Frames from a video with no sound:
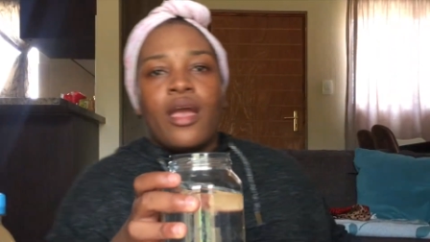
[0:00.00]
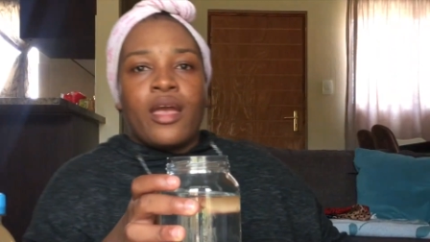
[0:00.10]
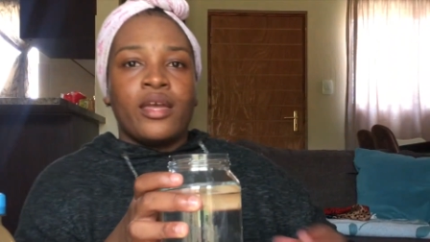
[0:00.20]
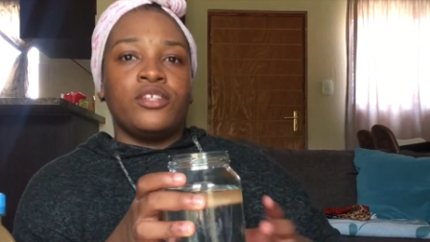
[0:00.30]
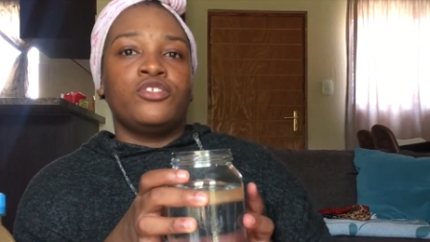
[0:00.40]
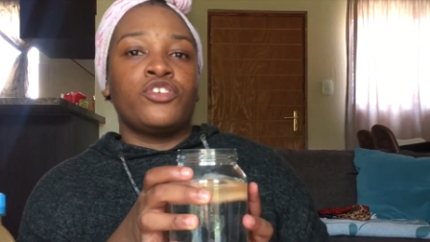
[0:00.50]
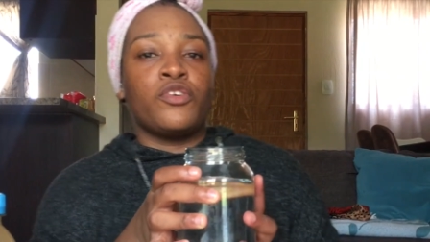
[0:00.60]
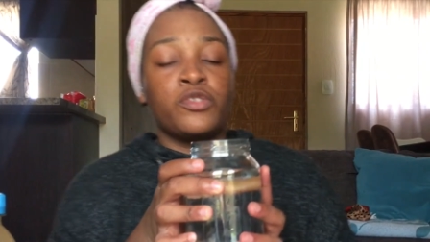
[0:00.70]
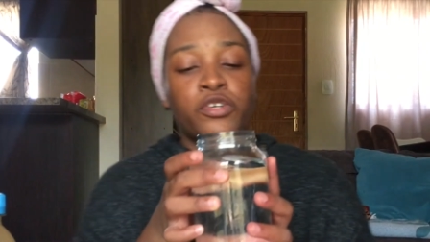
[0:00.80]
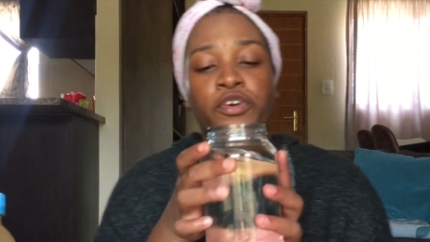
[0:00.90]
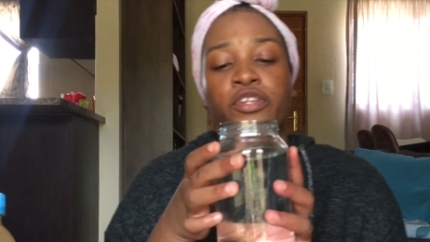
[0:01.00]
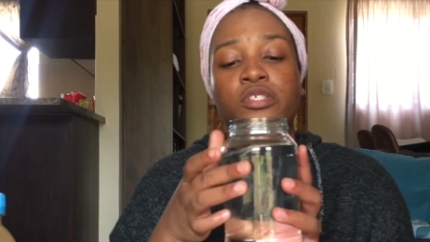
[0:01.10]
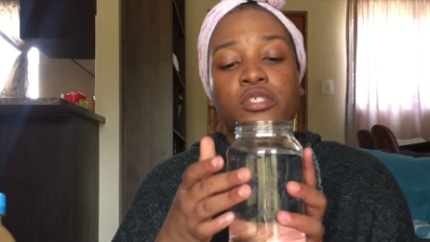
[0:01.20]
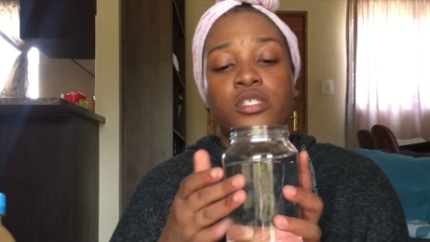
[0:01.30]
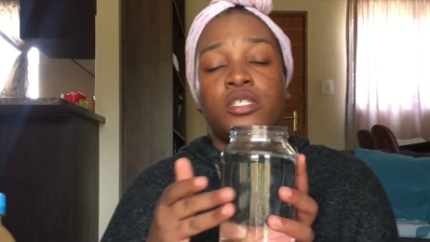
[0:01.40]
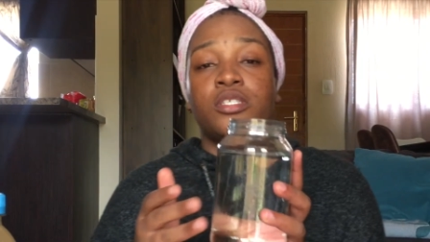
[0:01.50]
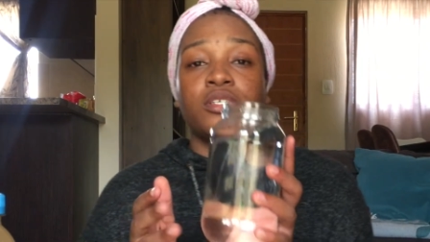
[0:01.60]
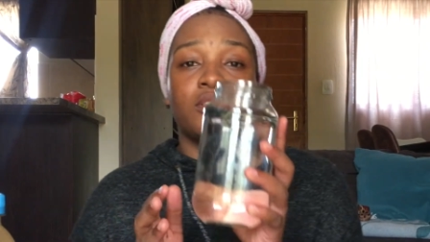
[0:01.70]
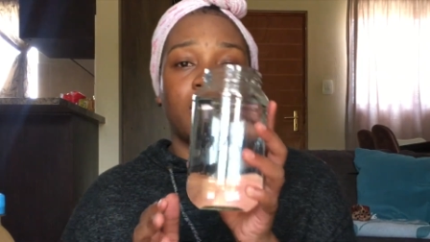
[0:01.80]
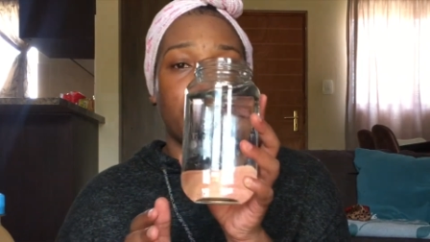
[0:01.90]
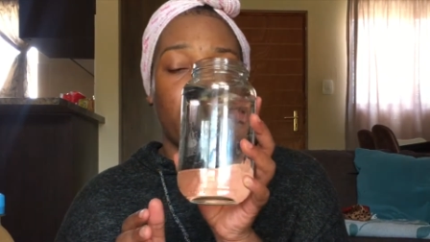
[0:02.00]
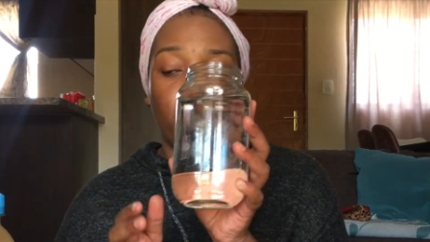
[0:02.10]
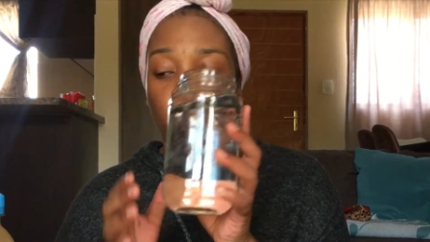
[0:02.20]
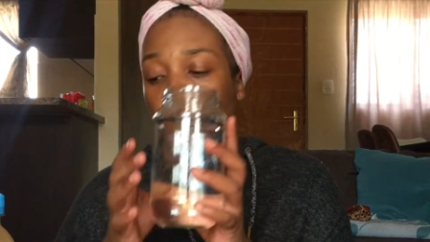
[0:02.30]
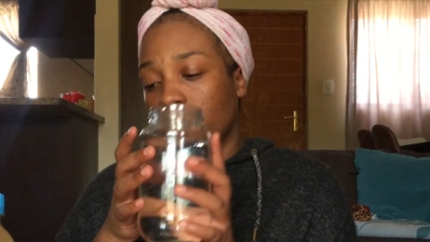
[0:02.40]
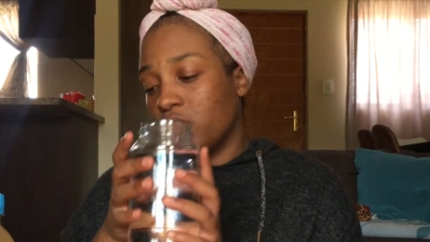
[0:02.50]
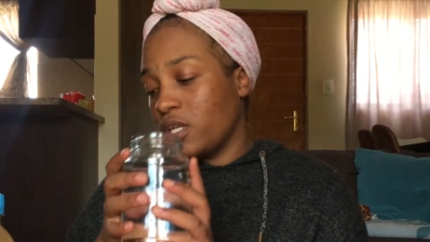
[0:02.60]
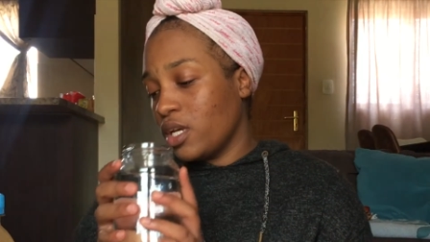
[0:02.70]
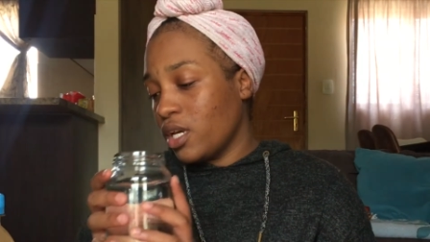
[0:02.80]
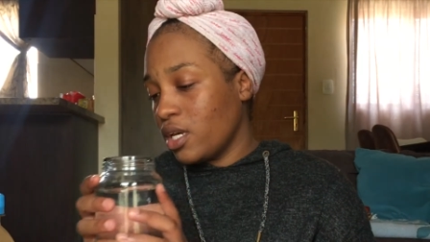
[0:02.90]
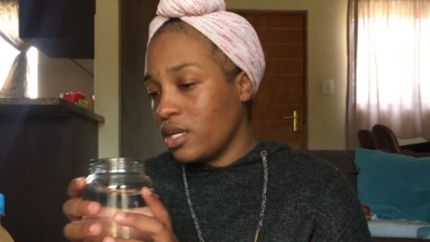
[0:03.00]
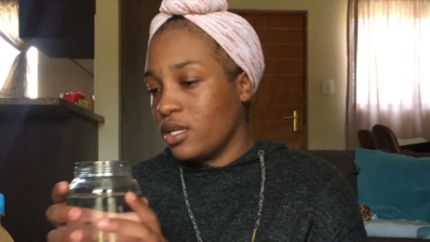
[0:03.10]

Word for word: And you're also going to need some water